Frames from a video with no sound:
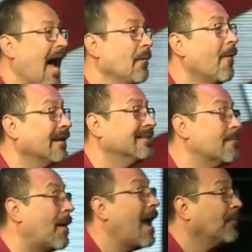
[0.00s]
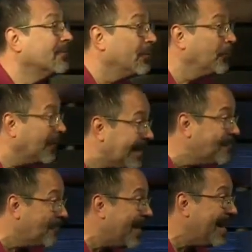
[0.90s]
I wanted the Bible to read
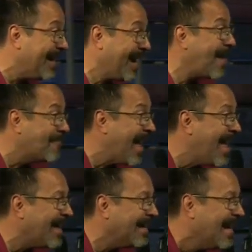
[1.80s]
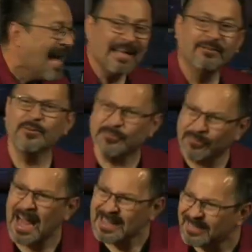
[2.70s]
me. Amen. And to
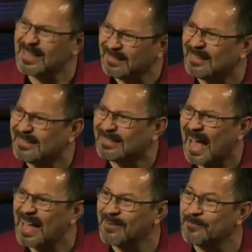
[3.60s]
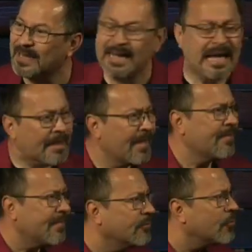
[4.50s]
find things inside of me
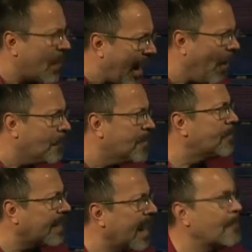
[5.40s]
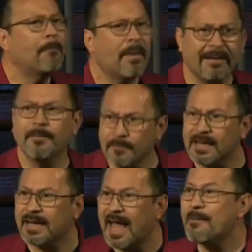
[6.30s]
that to help me become a better
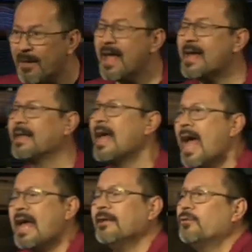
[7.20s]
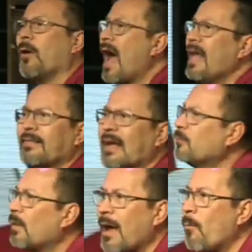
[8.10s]
me. Amen. And so I,
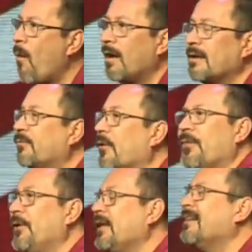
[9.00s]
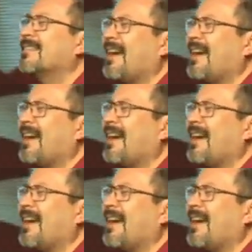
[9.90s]
that's what I wanted for 30 years.